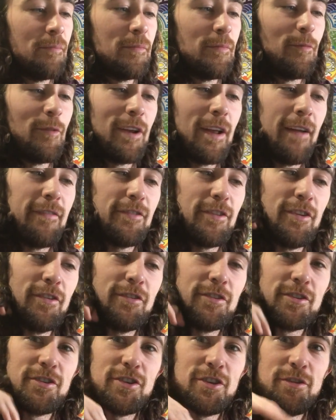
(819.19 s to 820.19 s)
We have to learn
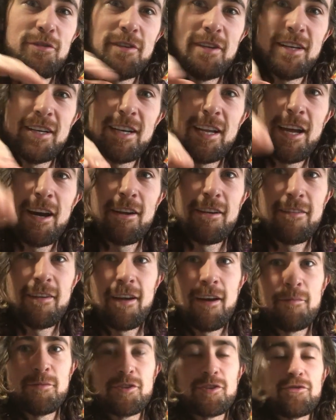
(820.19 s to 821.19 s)
to tune in and out of
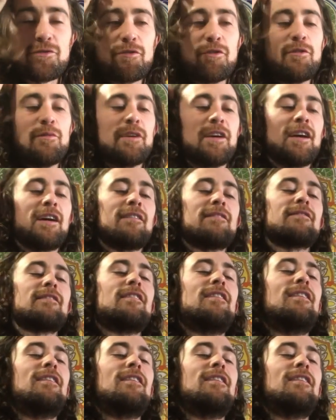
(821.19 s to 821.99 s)
how much control we have.